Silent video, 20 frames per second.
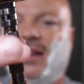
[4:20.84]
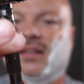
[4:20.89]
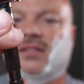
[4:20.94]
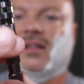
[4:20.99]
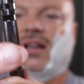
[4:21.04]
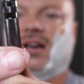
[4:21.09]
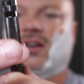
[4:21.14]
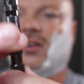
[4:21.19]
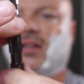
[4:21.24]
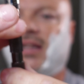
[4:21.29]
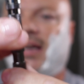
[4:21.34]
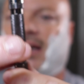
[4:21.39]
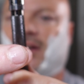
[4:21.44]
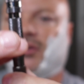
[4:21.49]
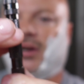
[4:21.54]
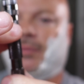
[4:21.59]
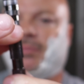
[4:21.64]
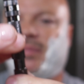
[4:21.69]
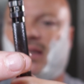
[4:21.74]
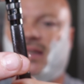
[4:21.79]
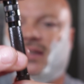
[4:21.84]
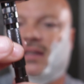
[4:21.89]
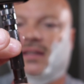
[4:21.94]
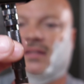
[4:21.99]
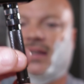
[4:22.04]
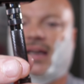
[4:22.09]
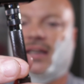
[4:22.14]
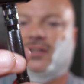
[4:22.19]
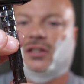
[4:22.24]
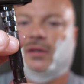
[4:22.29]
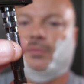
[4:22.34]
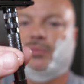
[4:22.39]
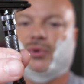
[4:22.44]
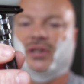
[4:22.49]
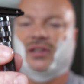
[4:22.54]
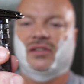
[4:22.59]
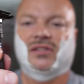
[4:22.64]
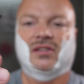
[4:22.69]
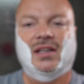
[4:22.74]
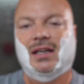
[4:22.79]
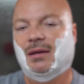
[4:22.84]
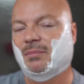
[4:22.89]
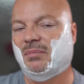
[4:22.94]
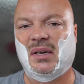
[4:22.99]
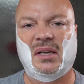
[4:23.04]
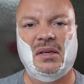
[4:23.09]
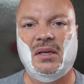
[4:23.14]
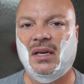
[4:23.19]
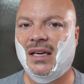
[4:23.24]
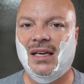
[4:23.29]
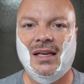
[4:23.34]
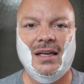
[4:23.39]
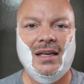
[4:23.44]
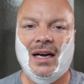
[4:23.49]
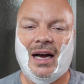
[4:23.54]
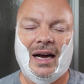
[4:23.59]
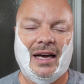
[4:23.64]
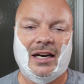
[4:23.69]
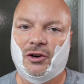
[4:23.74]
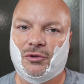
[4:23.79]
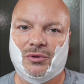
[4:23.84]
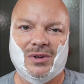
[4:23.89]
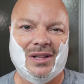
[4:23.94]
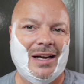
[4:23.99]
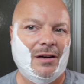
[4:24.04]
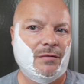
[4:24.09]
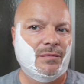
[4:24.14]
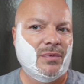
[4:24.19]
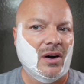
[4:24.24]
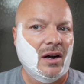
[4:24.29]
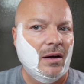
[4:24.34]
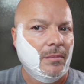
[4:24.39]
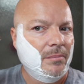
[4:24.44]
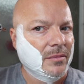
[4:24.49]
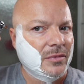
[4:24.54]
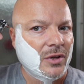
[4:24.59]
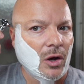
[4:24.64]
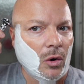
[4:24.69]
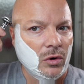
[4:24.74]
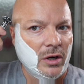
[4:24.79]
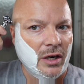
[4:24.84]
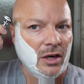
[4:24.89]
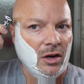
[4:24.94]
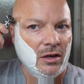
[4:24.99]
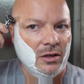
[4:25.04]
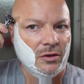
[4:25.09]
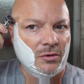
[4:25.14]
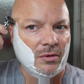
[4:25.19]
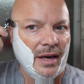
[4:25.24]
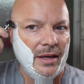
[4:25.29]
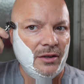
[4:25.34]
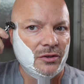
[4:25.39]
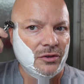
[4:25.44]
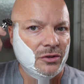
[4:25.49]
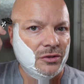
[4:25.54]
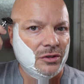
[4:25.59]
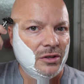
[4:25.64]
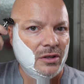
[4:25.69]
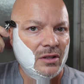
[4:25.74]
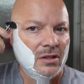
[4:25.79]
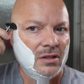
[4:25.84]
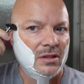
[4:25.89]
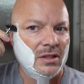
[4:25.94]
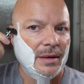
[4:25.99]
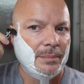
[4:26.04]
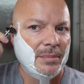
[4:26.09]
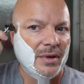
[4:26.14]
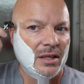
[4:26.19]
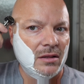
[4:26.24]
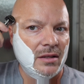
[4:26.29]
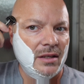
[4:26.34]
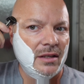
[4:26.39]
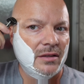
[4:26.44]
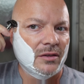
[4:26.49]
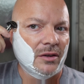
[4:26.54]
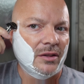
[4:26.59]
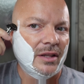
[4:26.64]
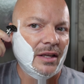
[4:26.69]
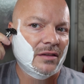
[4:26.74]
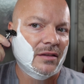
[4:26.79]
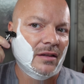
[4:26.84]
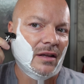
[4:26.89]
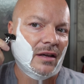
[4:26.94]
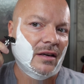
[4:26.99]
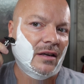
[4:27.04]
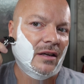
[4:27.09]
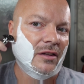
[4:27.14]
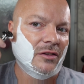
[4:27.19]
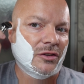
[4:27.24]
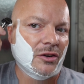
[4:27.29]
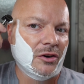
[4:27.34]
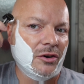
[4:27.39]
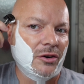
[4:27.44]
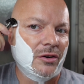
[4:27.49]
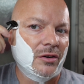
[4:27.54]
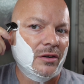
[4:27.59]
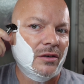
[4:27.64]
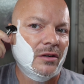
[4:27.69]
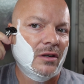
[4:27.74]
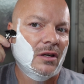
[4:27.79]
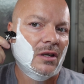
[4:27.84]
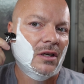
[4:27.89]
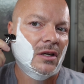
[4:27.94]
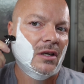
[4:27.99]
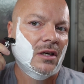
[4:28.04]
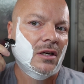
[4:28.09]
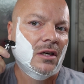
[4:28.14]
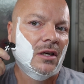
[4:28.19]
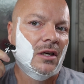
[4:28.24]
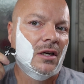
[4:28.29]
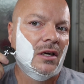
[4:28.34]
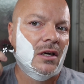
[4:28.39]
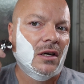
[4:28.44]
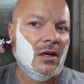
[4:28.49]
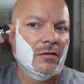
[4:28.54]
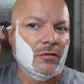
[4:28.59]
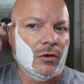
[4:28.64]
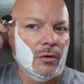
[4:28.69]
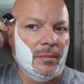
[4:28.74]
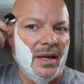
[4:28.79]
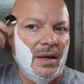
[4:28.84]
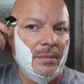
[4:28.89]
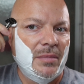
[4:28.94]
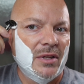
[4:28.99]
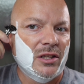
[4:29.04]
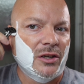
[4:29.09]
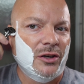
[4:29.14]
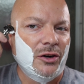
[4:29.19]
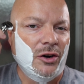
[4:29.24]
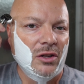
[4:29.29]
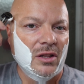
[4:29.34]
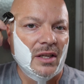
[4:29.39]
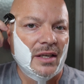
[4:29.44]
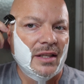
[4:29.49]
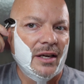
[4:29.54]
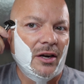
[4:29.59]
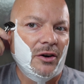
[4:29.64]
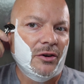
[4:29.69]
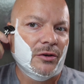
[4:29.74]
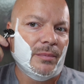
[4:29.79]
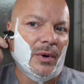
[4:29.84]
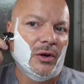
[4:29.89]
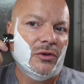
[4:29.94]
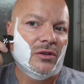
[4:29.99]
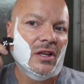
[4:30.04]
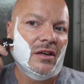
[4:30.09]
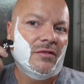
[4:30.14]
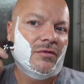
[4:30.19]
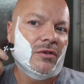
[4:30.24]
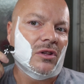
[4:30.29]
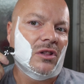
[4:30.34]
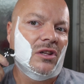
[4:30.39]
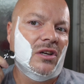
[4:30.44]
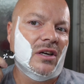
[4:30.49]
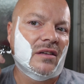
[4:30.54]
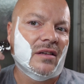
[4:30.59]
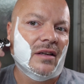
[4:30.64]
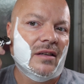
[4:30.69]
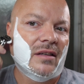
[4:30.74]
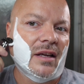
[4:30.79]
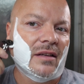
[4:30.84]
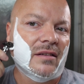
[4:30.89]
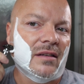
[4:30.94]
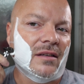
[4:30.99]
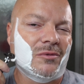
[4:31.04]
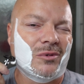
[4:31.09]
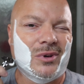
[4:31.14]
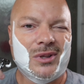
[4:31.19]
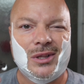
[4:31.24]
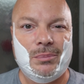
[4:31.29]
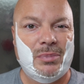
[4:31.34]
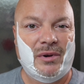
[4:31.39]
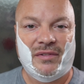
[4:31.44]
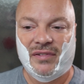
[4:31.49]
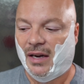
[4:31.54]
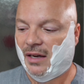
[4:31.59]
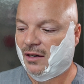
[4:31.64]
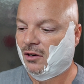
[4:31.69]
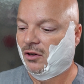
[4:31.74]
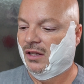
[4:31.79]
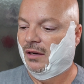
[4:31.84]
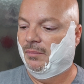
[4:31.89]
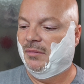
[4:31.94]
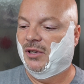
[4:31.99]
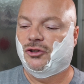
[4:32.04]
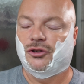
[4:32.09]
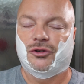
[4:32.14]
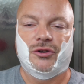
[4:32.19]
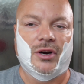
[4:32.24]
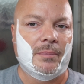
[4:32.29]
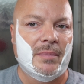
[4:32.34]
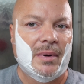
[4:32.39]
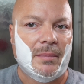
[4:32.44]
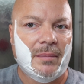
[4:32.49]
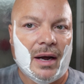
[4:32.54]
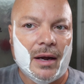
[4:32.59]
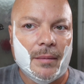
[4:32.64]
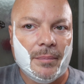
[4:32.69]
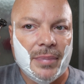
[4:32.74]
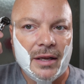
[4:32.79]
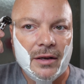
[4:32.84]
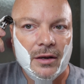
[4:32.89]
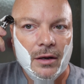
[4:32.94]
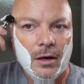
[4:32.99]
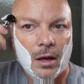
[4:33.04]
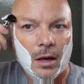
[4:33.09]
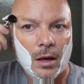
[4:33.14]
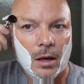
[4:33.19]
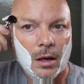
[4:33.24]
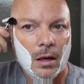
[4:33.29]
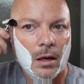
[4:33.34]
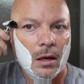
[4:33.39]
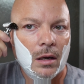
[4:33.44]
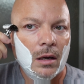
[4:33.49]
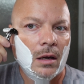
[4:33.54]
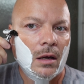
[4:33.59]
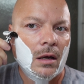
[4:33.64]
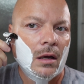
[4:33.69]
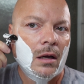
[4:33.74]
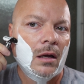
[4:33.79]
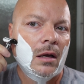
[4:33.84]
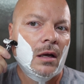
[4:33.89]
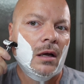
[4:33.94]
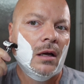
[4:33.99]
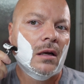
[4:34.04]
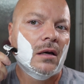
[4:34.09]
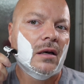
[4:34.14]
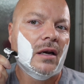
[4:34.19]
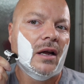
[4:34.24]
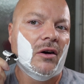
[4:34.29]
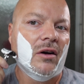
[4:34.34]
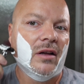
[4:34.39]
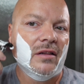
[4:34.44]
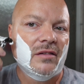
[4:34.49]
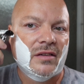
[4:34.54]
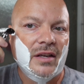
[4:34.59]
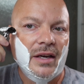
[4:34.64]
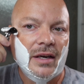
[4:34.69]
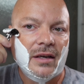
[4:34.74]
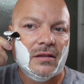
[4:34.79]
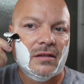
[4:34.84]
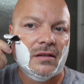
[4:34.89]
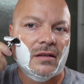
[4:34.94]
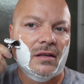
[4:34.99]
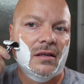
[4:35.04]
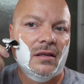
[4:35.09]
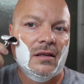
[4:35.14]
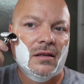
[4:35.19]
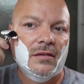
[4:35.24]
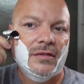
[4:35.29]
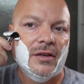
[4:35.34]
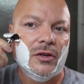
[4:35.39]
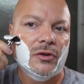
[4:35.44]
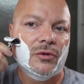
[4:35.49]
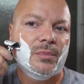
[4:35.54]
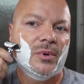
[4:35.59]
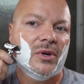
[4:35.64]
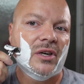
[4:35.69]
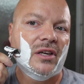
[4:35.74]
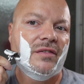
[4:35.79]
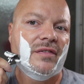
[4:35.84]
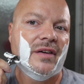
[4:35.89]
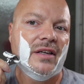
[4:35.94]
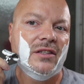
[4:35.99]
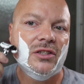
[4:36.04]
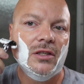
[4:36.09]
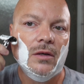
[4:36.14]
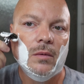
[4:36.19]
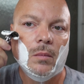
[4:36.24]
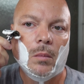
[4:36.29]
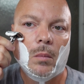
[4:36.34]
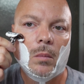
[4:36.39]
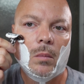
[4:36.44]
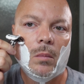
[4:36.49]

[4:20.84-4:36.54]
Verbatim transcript: it's not all that grippy. It's actually pretty slick, but I don't really have problems holding onto razors typically, so that's not a concern for me. But the knurling there is mostly for looks. It doesn't really provide all that much grip in my opinion. Now on six, feels pretty efficient.